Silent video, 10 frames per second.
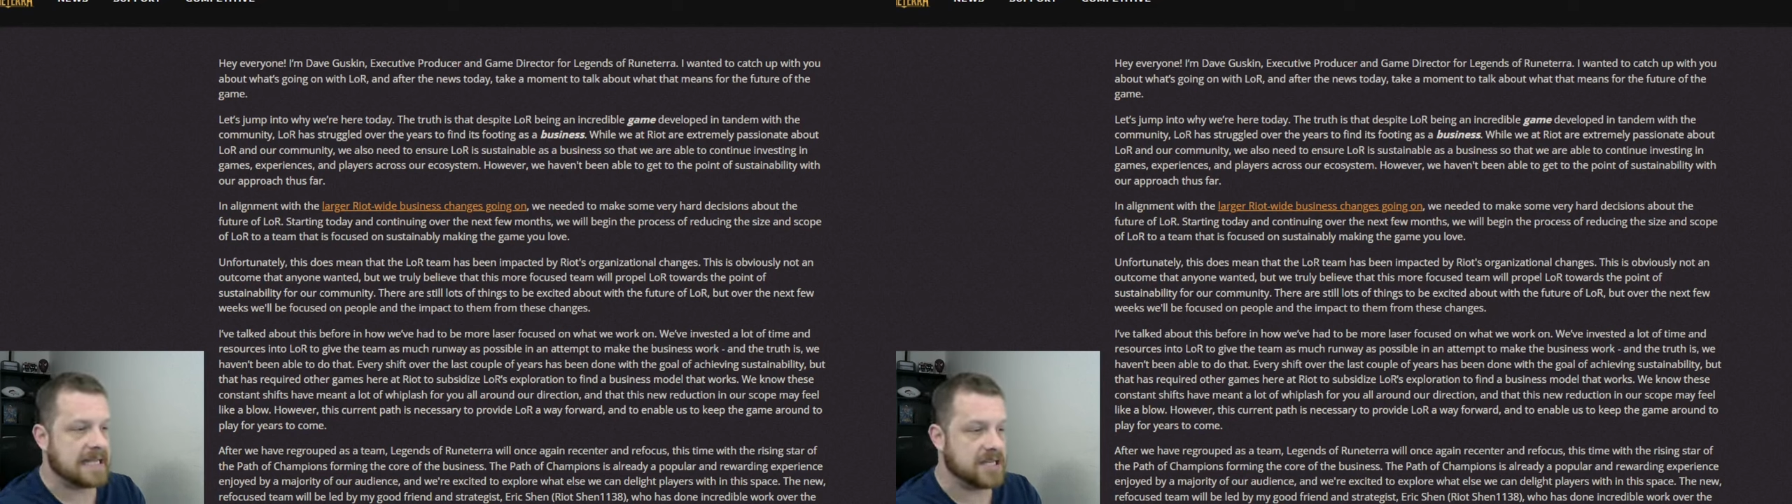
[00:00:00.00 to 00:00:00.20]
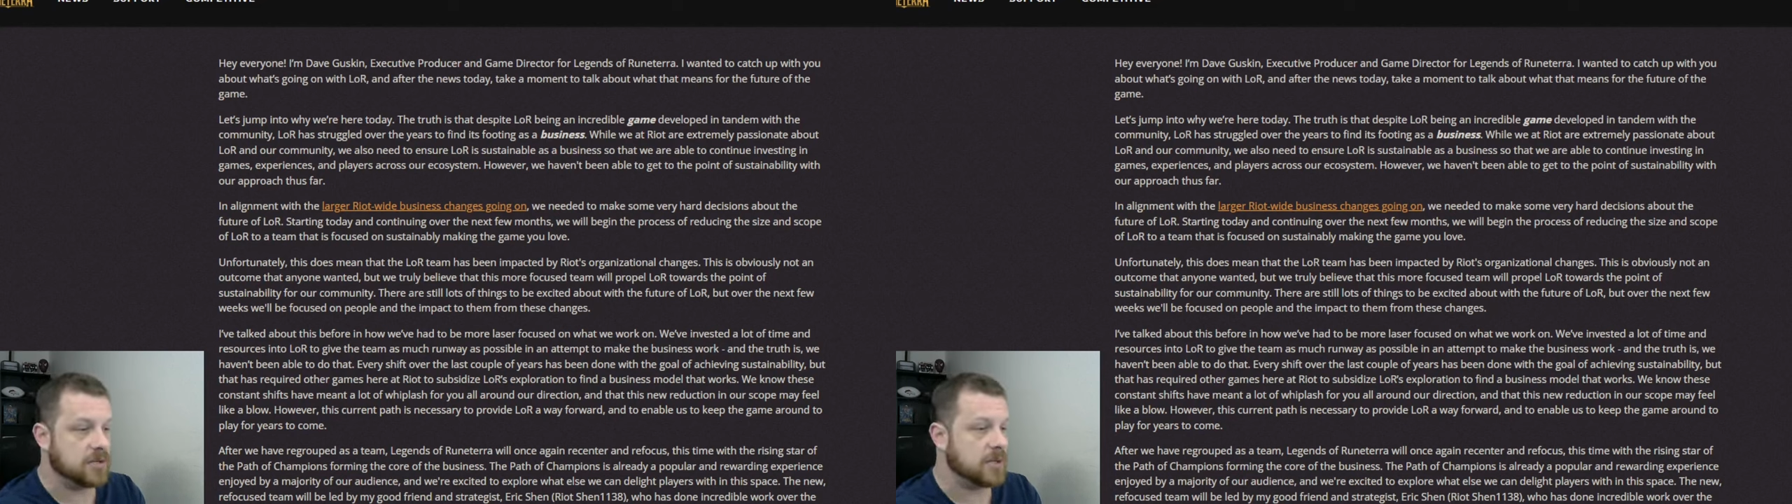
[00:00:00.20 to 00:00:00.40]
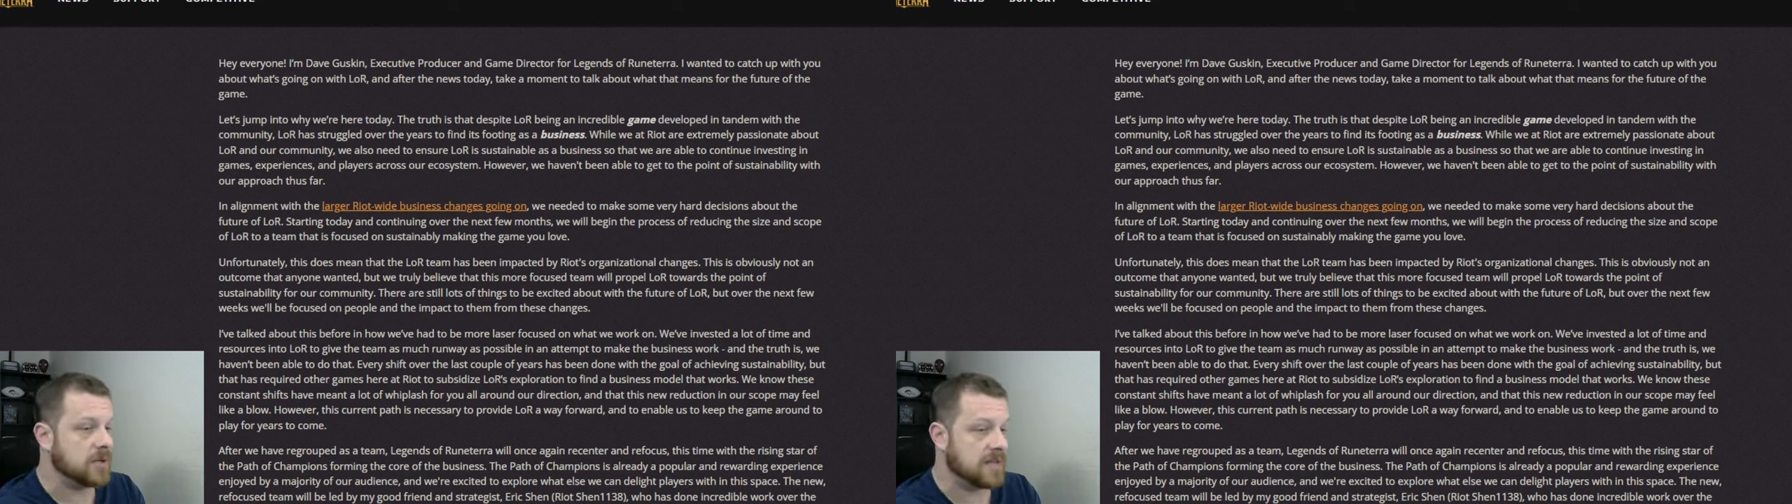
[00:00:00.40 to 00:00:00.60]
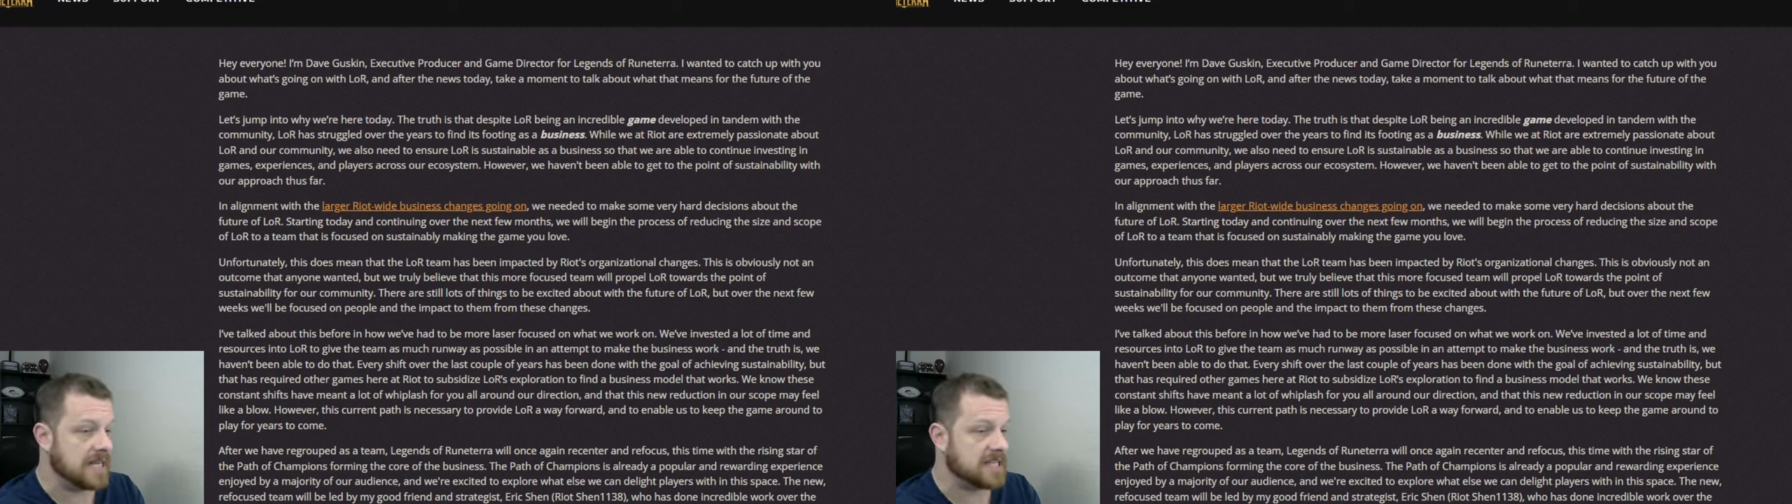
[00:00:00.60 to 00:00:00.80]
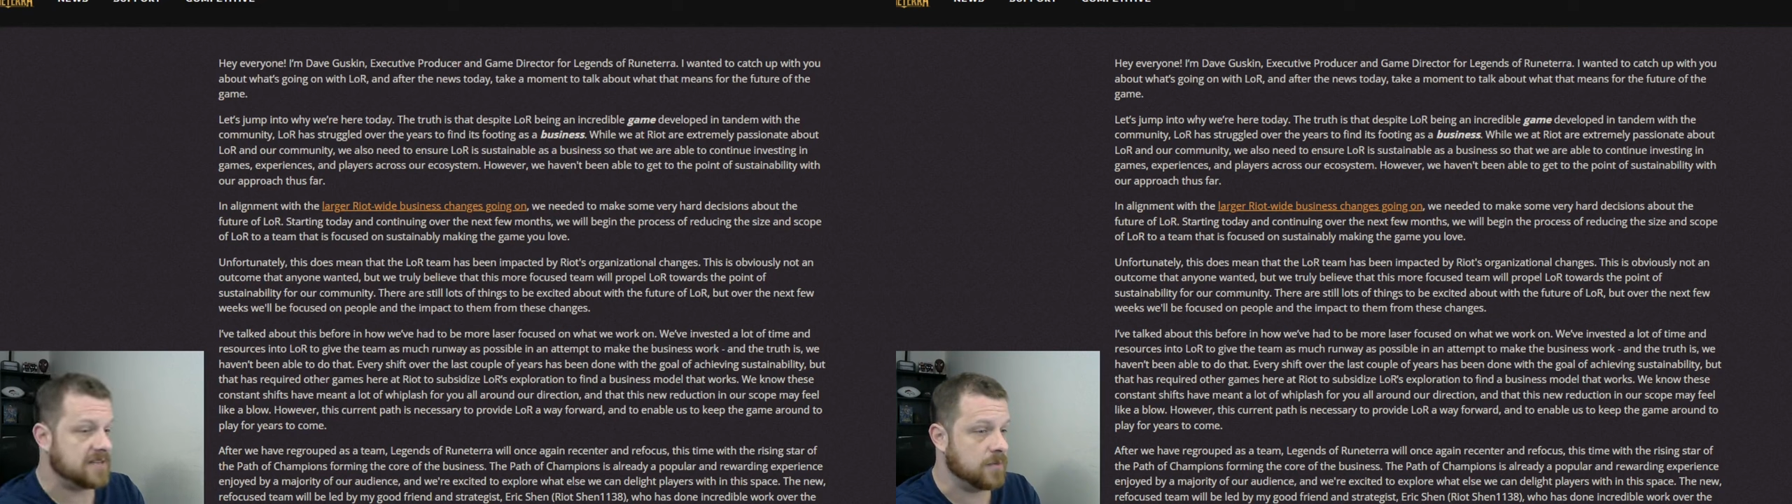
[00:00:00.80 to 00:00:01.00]
continuing over the
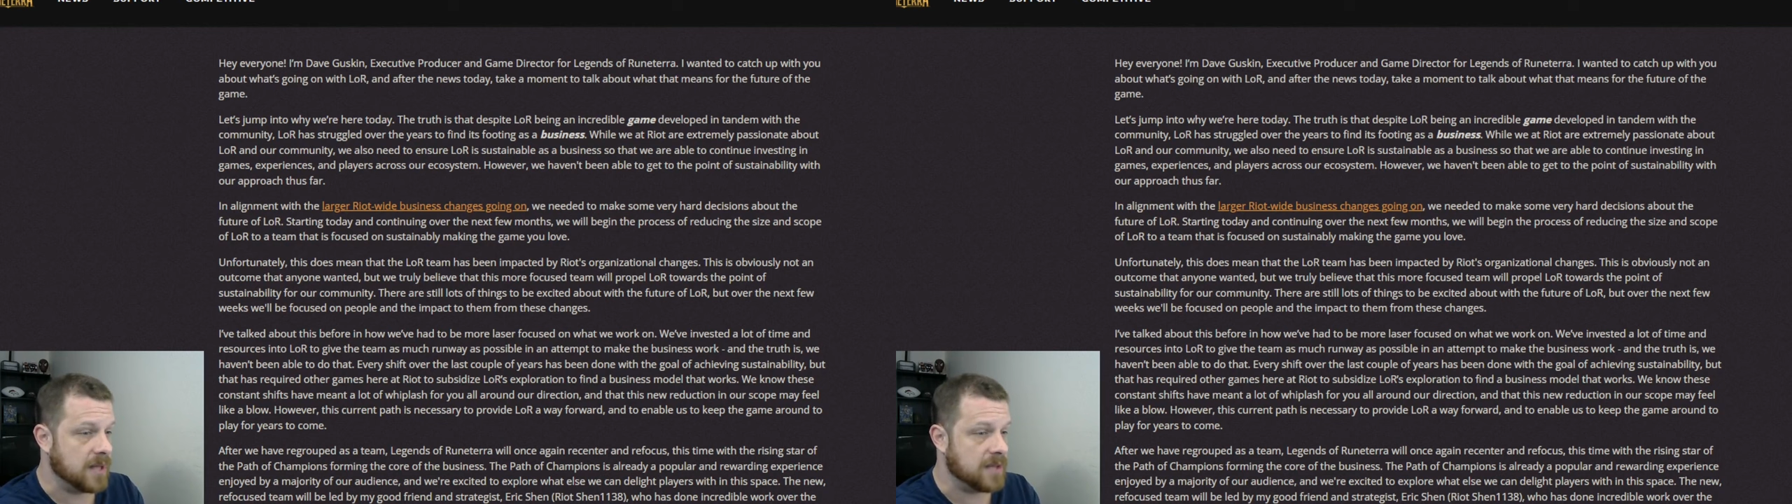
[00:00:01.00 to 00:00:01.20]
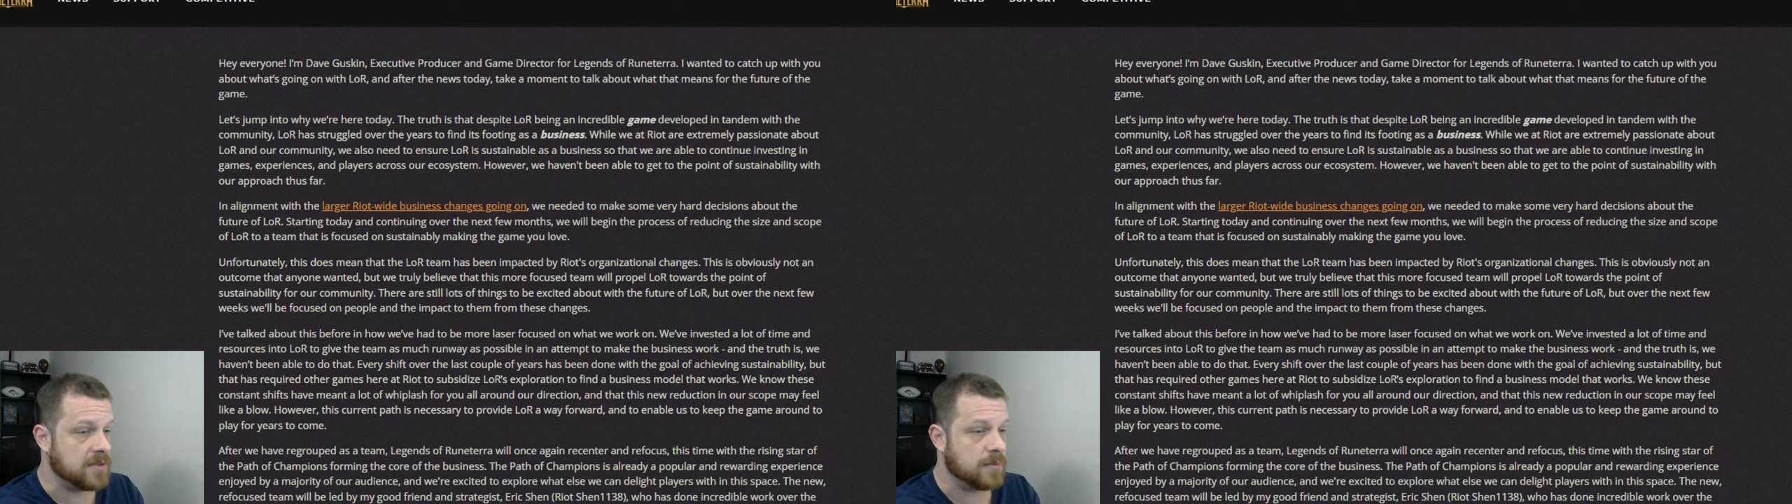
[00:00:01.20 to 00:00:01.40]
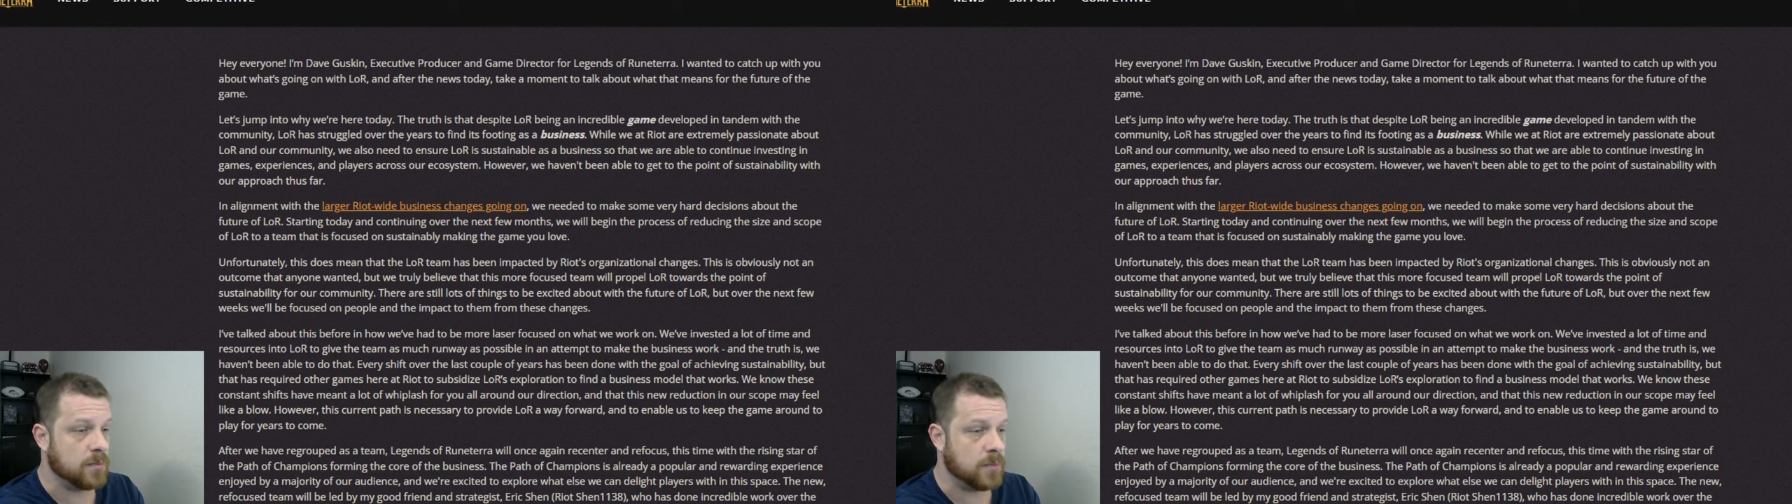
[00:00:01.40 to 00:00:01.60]
next few months,